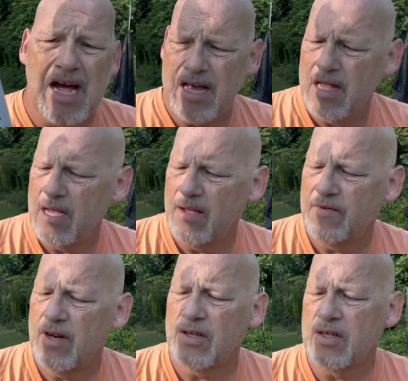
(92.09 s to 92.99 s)
if
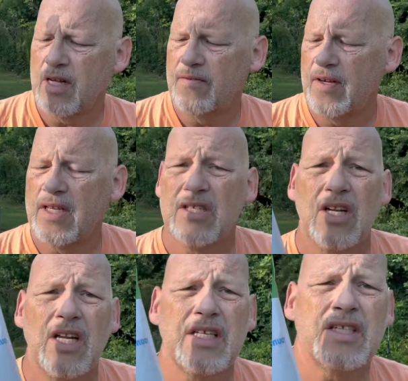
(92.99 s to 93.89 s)
it is
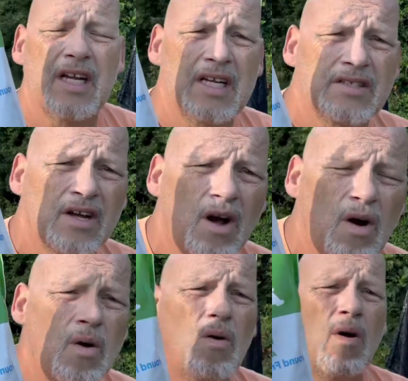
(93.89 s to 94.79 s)
listed as an
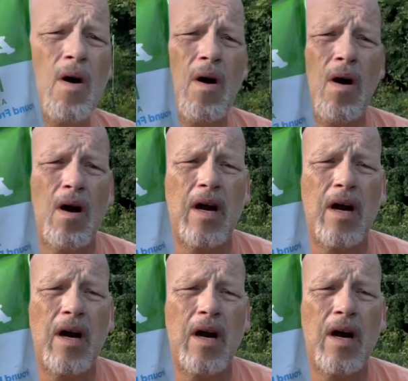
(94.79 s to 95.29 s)
OMRI,